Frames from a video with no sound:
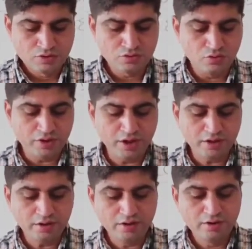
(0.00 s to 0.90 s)
So
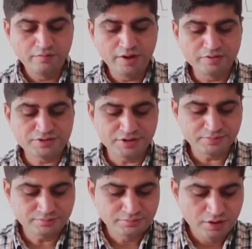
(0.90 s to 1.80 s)
here we have
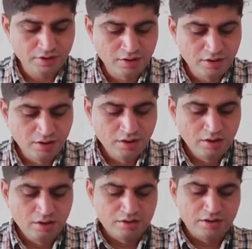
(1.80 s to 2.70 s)
seen
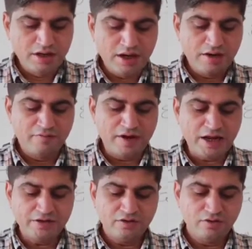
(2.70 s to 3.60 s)
there are a
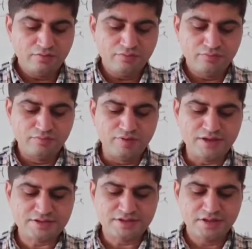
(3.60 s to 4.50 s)
variety of
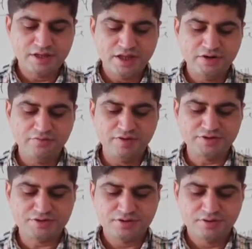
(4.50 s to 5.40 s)
ways in
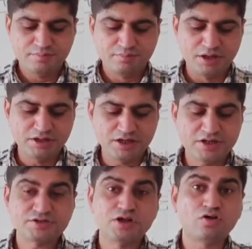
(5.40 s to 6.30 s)
which
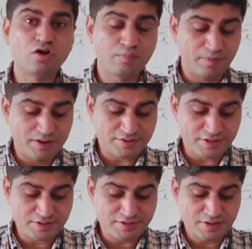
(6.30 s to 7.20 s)
multinational
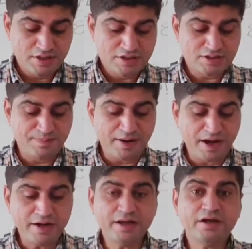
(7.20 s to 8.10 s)
corporations
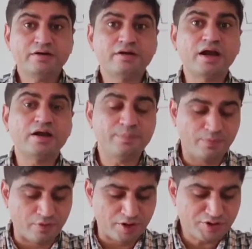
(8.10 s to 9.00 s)
spreading their
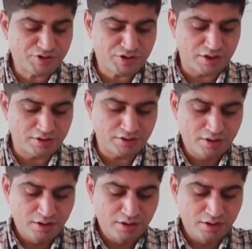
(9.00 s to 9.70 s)
production